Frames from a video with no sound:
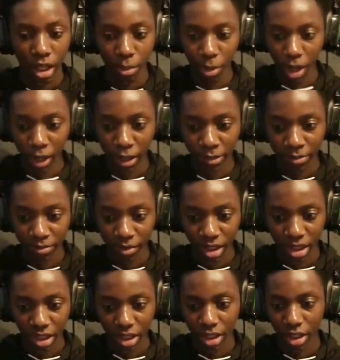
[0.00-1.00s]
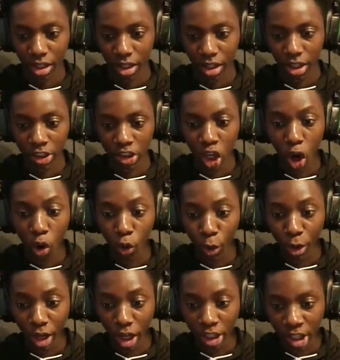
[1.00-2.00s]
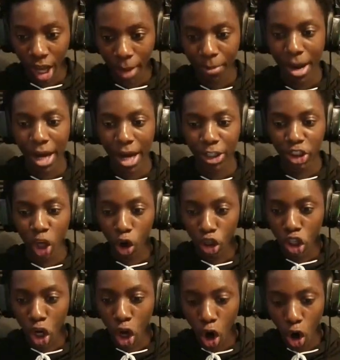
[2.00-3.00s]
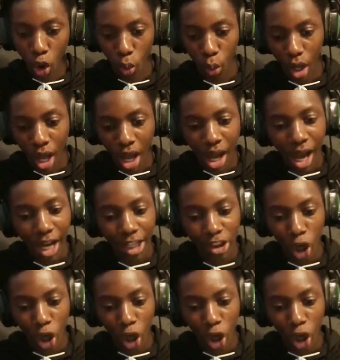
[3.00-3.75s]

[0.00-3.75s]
Come on. Let's go. Green on top. I told you. I